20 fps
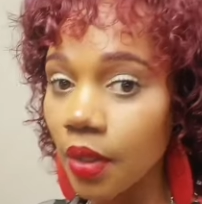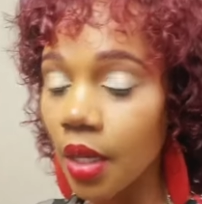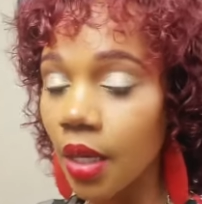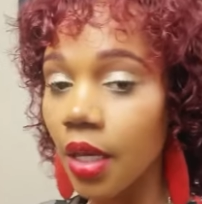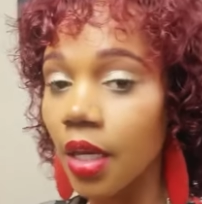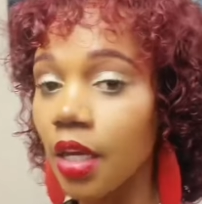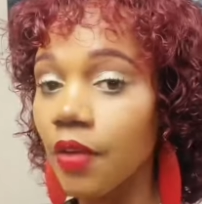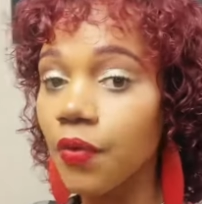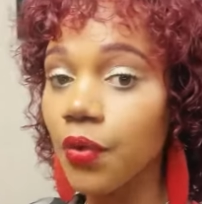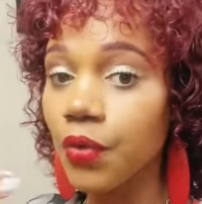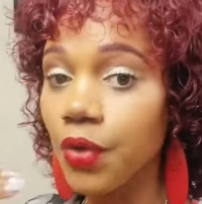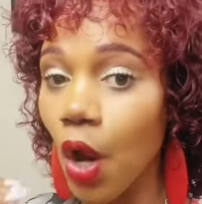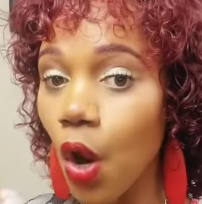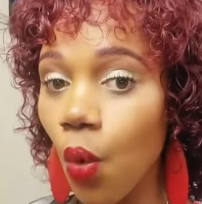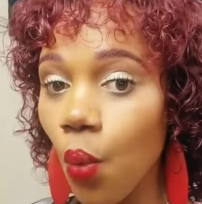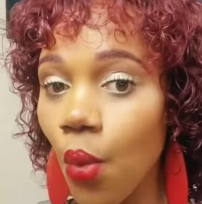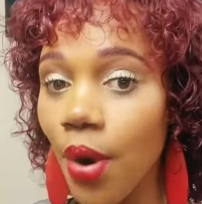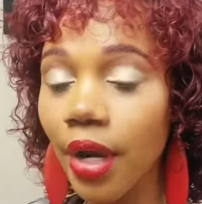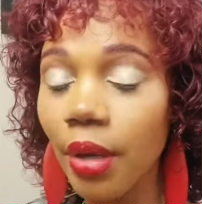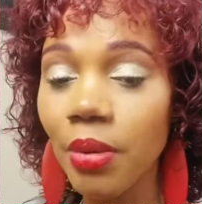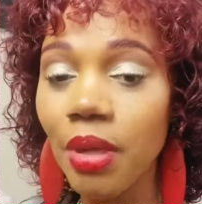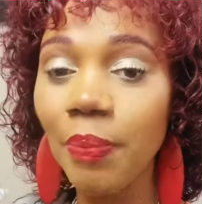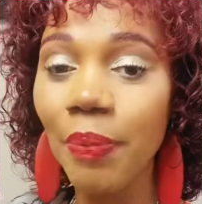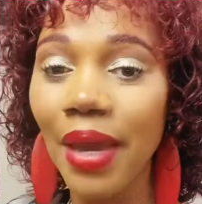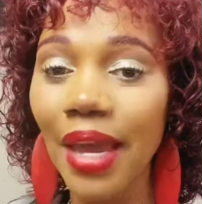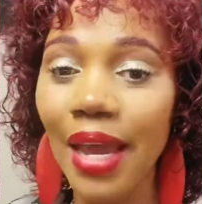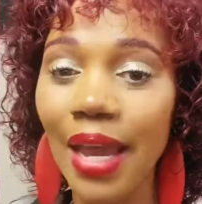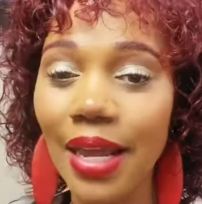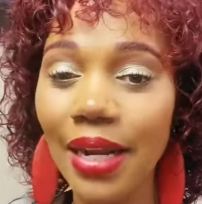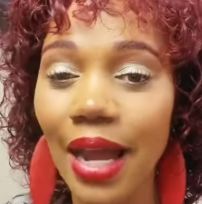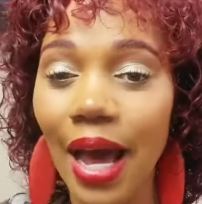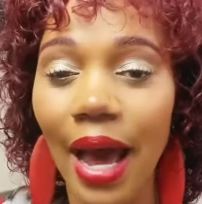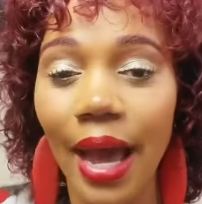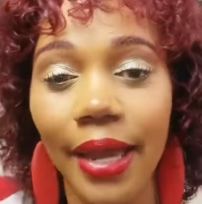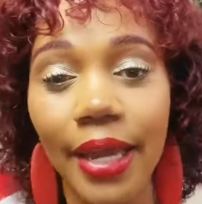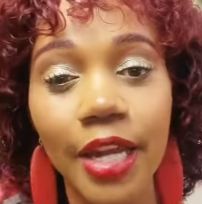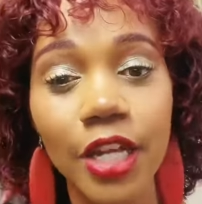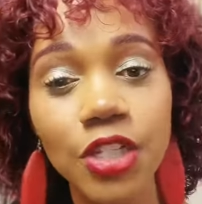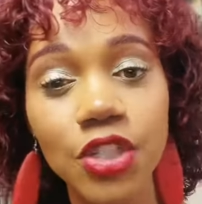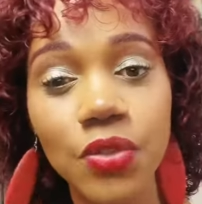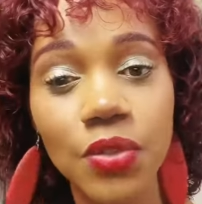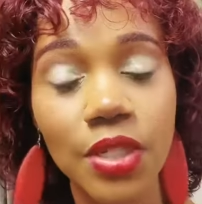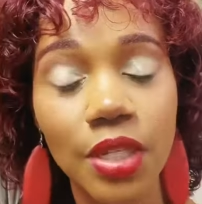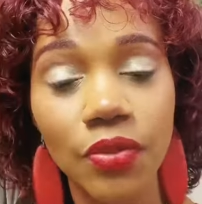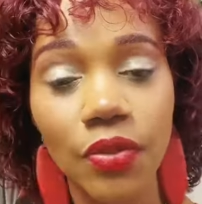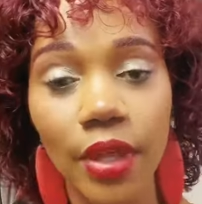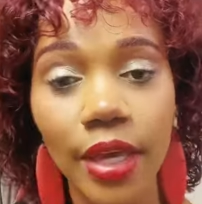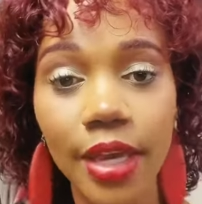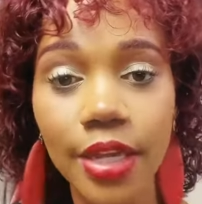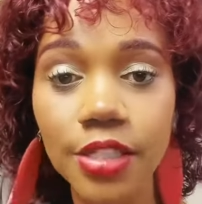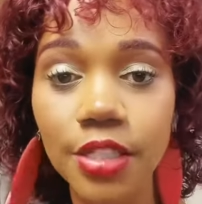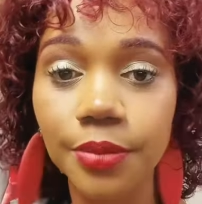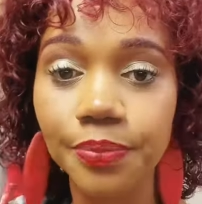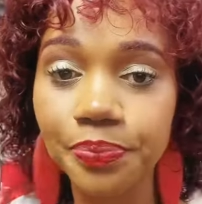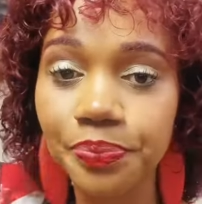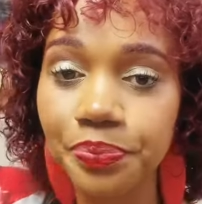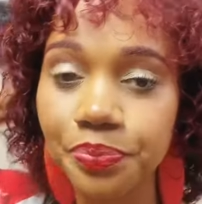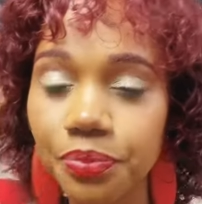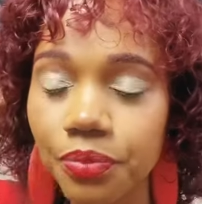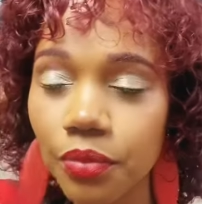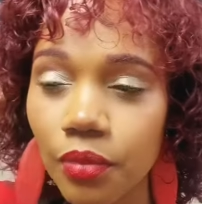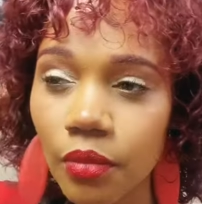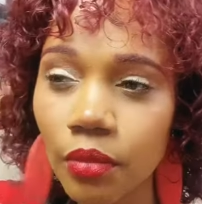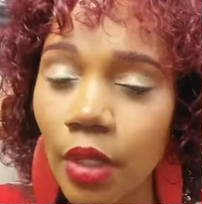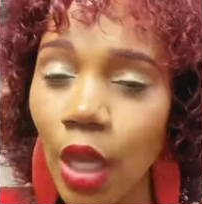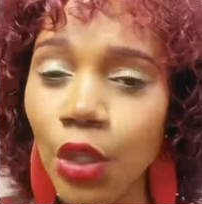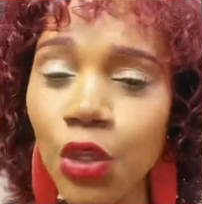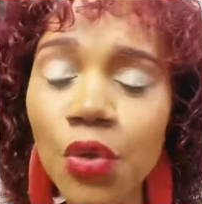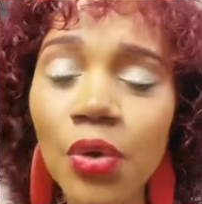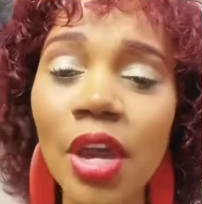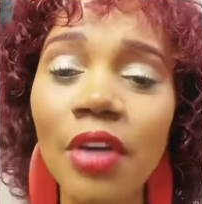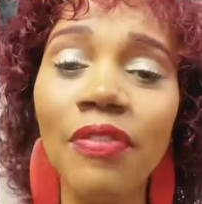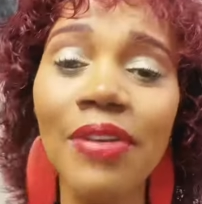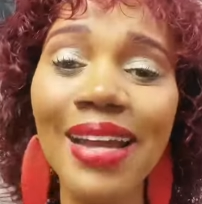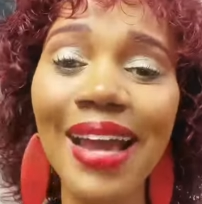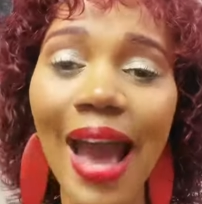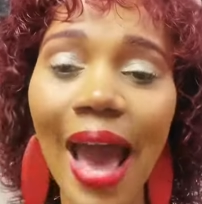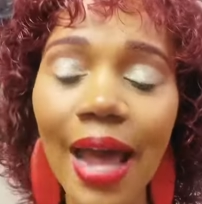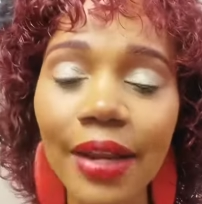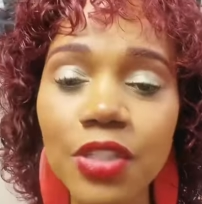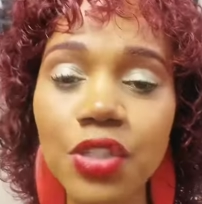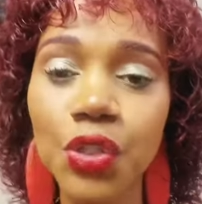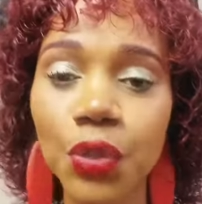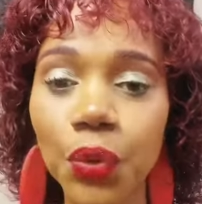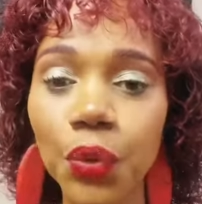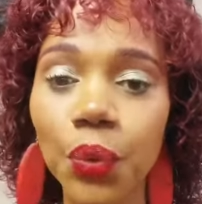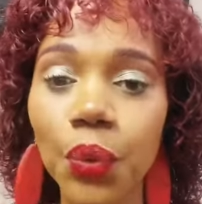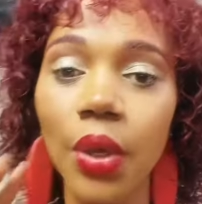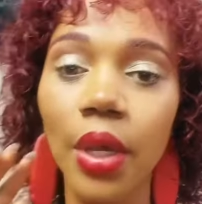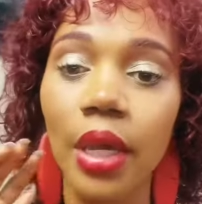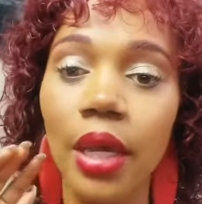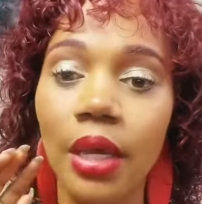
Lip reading: and if you don't want to be paying high interest in things, you have got to